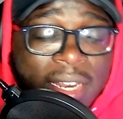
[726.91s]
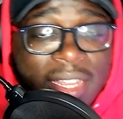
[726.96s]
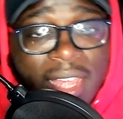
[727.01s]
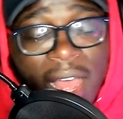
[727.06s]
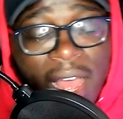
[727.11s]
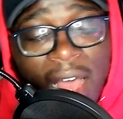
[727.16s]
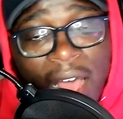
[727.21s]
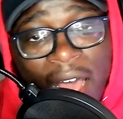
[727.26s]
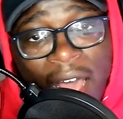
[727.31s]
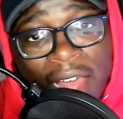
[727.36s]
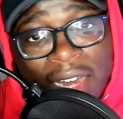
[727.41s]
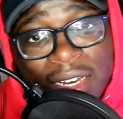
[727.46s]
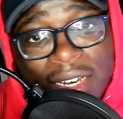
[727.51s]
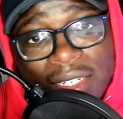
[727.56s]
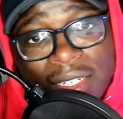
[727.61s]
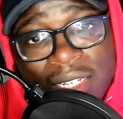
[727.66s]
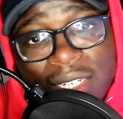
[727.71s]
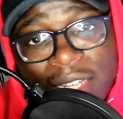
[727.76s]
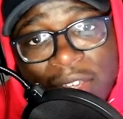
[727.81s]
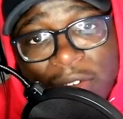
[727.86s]
God
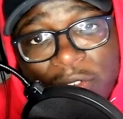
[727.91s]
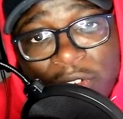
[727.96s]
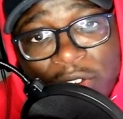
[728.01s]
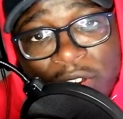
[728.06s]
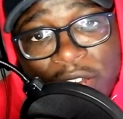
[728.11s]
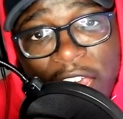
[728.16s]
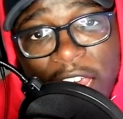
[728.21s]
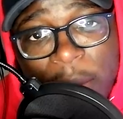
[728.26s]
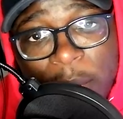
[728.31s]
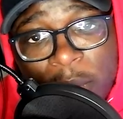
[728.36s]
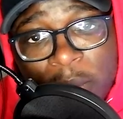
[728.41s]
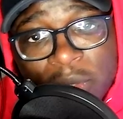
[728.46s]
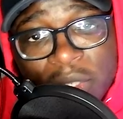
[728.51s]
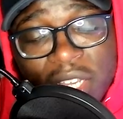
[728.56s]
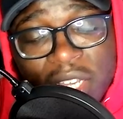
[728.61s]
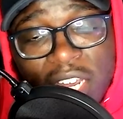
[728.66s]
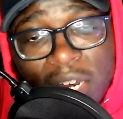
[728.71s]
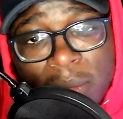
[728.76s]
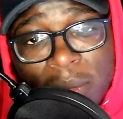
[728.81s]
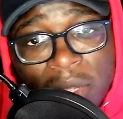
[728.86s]
delivered Abram's
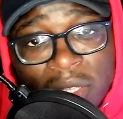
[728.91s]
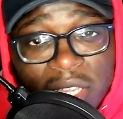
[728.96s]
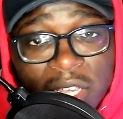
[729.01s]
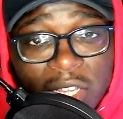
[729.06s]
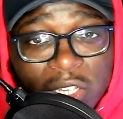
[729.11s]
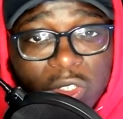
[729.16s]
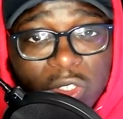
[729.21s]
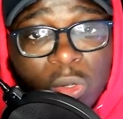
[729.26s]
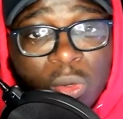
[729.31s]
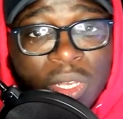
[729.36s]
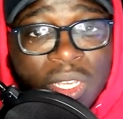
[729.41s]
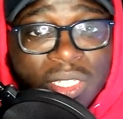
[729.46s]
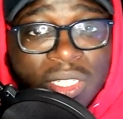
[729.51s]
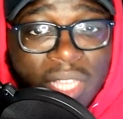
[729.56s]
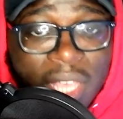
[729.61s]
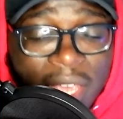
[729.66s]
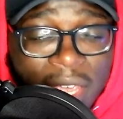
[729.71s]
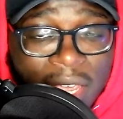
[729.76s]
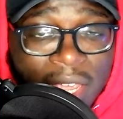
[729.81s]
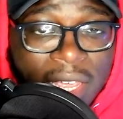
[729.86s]
enemies into his
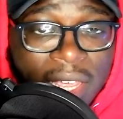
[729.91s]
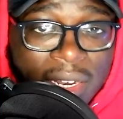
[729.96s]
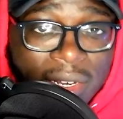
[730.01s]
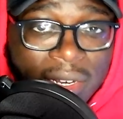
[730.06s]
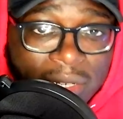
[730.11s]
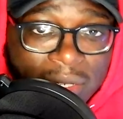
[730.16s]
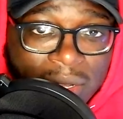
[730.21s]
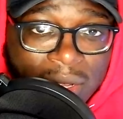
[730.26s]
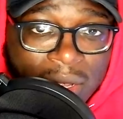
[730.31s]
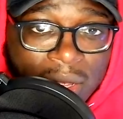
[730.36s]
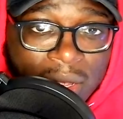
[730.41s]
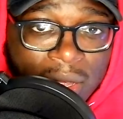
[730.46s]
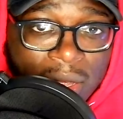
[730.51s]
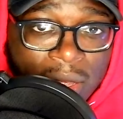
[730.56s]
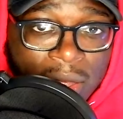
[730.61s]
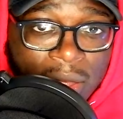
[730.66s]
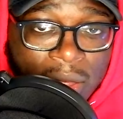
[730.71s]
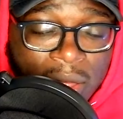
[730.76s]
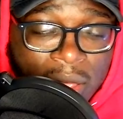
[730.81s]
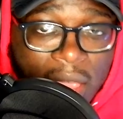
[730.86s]
hand.
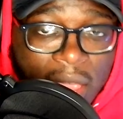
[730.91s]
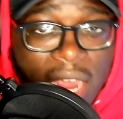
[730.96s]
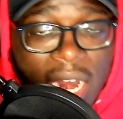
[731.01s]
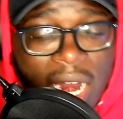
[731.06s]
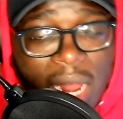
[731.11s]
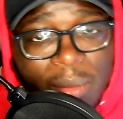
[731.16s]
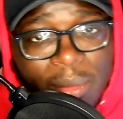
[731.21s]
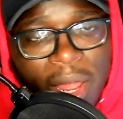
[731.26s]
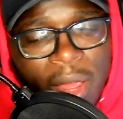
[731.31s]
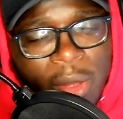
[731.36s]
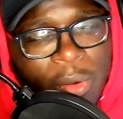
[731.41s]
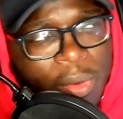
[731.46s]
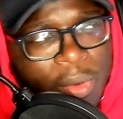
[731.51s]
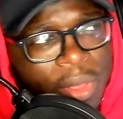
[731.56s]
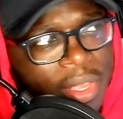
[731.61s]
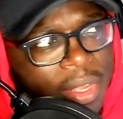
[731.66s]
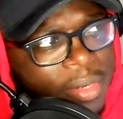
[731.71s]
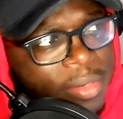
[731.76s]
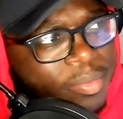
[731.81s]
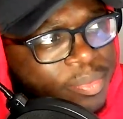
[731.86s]
And I'm like,
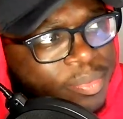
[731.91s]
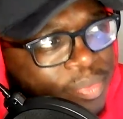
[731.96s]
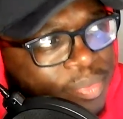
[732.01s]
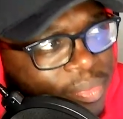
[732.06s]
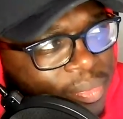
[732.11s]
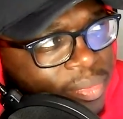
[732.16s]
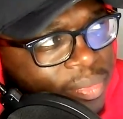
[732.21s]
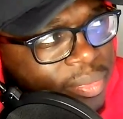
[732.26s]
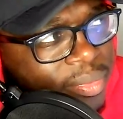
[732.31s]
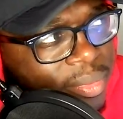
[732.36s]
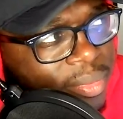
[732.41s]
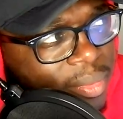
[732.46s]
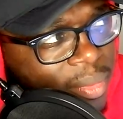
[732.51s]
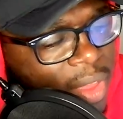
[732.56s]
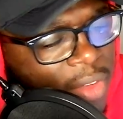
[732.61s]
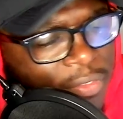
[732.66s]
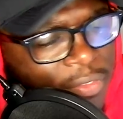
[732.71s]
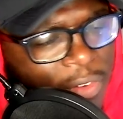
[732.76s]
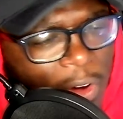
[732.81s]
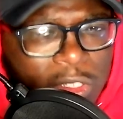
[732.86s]
well,
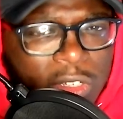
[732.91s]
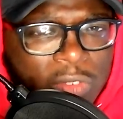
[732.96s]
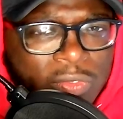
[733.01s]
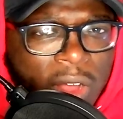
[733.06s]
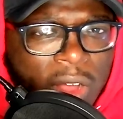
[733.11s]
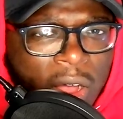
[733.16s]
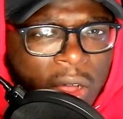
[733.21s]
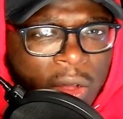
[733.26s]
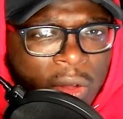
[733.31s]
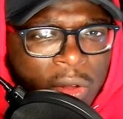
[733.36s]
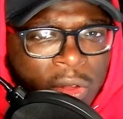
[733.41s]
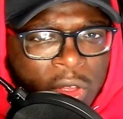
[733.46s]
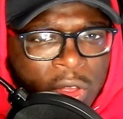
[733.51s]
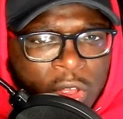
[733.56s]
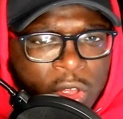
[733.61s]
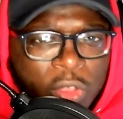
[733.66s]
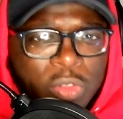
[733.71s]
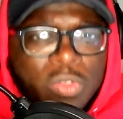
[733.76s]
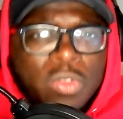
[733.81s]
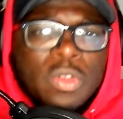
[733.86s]
first of all,
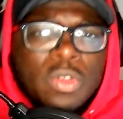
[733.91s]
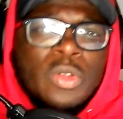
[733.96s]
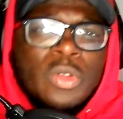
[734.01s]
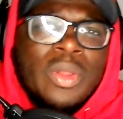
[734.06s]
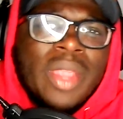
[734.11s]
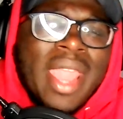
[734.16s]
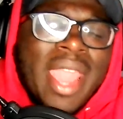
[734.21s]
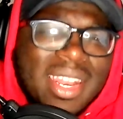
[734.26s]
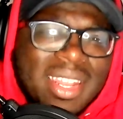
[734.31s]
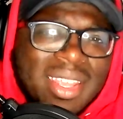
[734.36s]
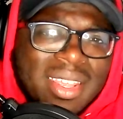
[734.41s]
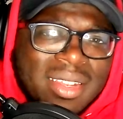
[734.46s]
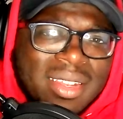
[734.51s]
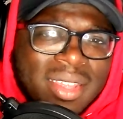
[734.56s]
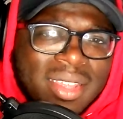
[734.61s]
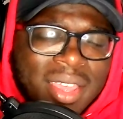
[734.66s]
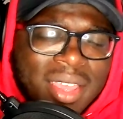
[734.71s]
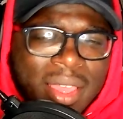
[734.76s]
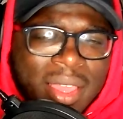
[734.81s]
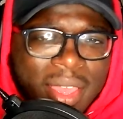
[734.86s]
you created
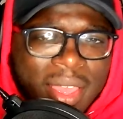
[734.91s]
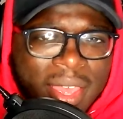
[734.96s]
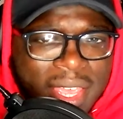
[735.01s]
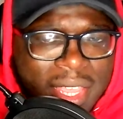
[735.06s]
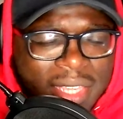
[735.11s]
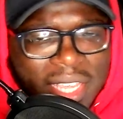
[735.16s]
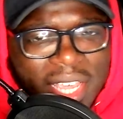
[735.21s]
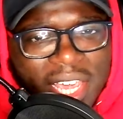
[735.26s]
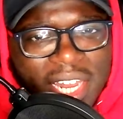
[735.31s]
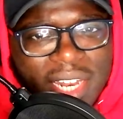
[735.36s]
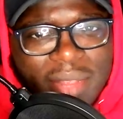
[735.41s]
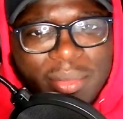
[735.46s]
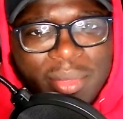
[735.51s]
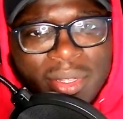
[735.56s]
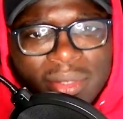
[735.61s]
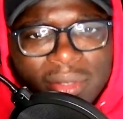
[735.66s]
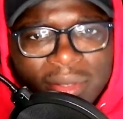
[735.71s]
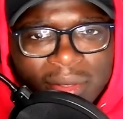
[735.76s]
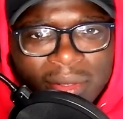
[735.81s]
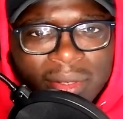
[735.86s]
his enemy,
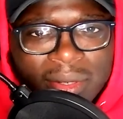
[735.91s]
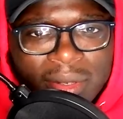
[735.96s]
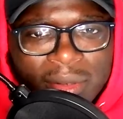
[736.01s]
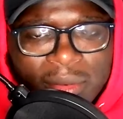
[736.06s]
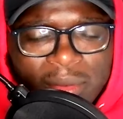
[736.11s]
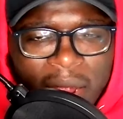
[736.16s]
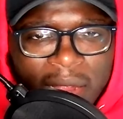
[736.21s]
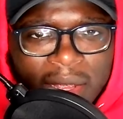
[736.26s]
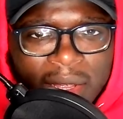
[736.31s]
right?